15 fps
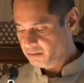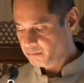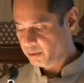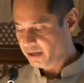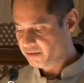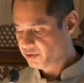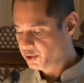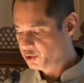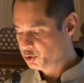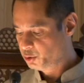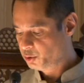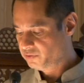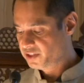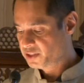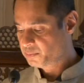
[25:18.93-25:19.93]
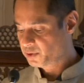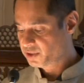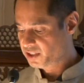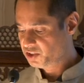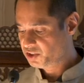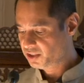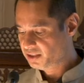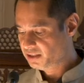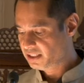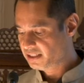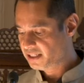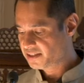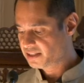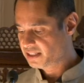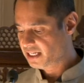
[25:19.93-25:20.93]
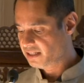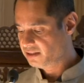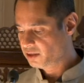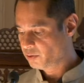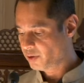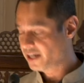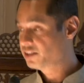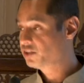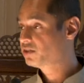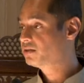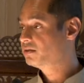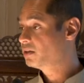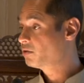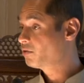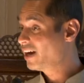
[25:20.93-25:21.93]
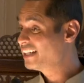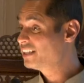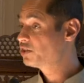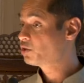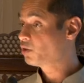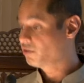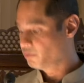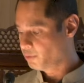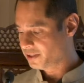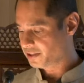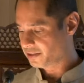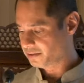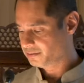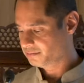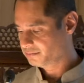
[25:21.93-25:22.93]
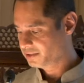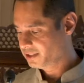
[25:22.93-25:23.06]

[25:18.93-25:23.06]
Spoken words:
By virtue of this position, it has gained the rights of watan